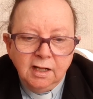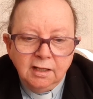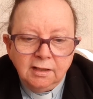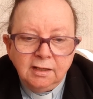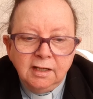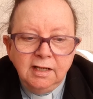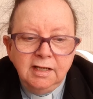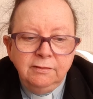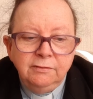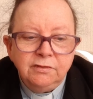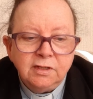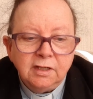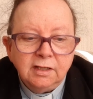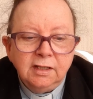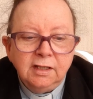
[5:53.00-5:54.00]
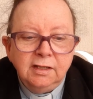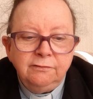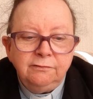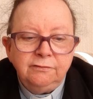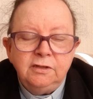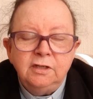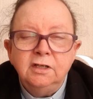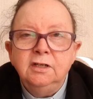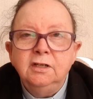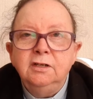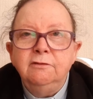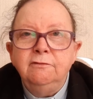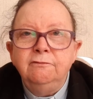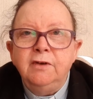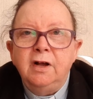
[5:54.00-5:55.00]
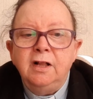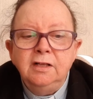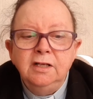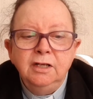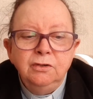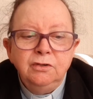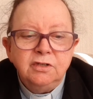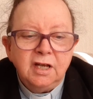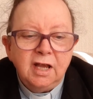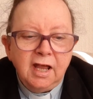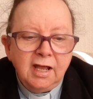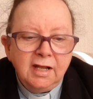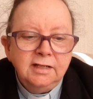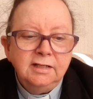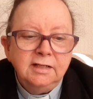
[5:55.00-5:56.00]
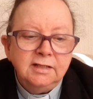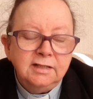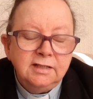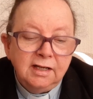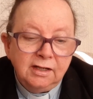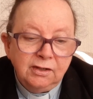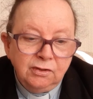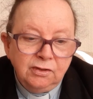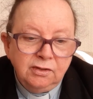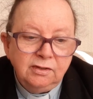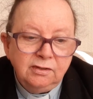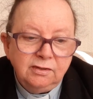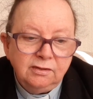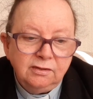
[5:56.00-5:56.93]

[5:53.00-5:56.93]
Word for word: lives lived, values handed down,